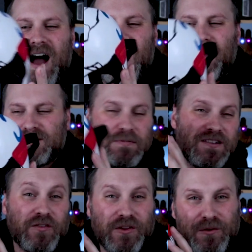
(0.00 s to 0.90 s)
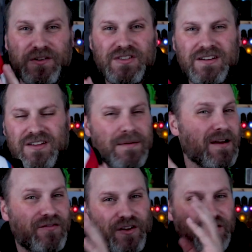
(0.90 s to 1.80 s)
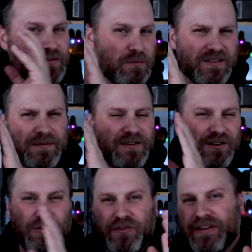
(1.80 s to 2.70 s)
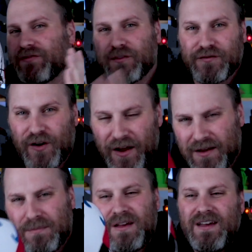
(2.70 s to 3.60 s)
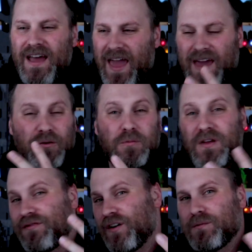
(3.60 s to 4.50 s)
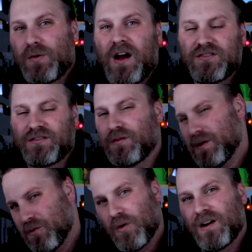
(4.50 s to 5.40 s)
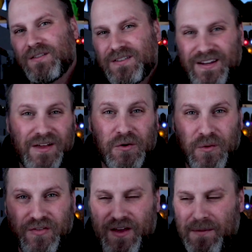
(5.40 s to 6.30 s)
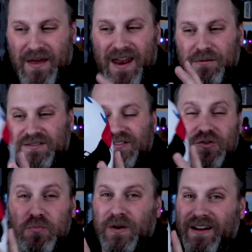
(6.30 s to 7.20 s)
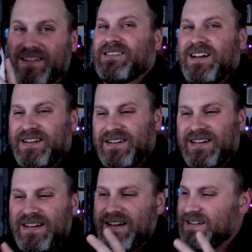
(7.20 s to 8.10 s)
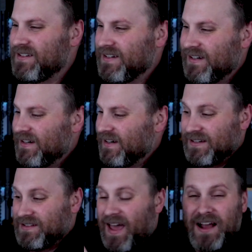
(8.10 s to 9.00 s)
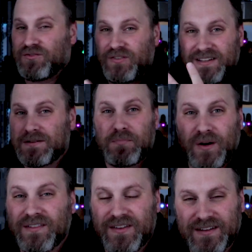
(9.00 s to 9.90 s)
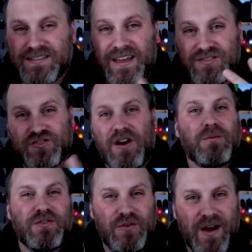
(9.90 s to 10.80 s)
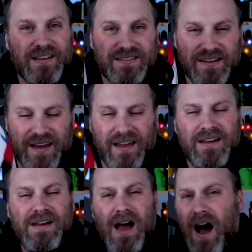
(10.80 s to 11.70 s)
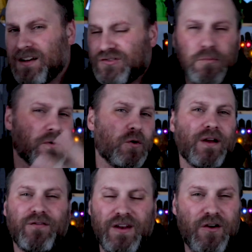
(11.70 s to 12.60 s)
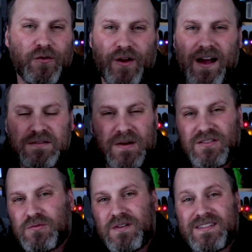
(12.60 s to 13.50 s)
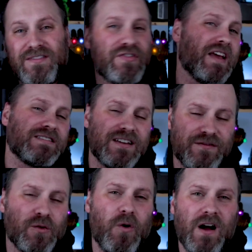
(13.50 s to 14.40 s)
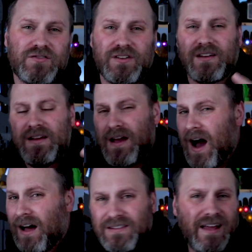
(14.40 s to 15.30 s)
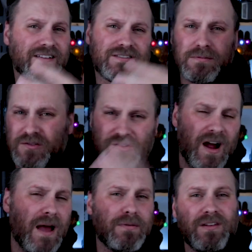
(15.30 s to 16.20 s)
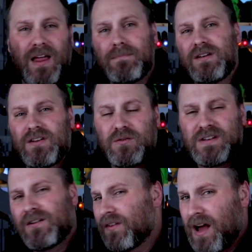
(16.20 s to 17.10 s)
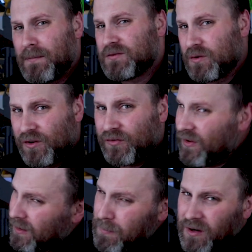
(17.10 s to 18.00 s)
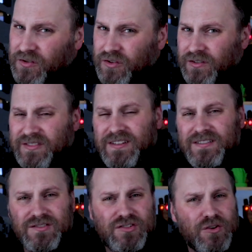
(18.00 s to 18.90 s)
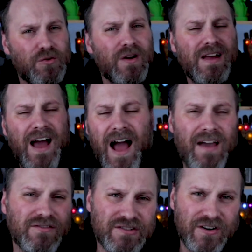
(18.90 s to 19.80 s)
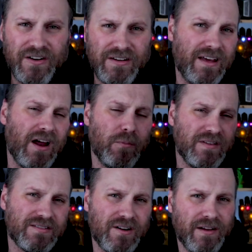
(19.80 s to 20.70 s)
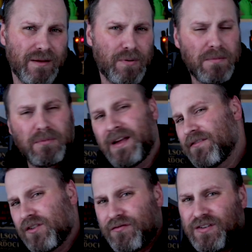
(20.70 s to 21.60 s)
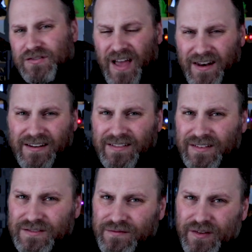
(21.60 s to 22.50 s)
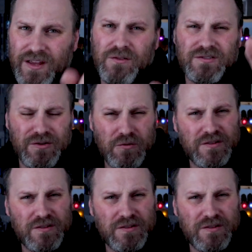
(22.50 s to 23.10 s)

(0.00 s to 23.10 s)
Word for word: Uh, specifically reached out to him. I figured this would be something a little different for him, and it would be a fun project for me to work together with him, and I was super excited excited to, to actually get to print this and share it with you guys today. Uh, super quick video for you guys, but I just want to say thanks again for watching. Uh, like, subscribe, let me know down in the comments what you're thinking of Punisher Season two. I haven't started it yet. I'll be starting it probably after I finish editing this video, so no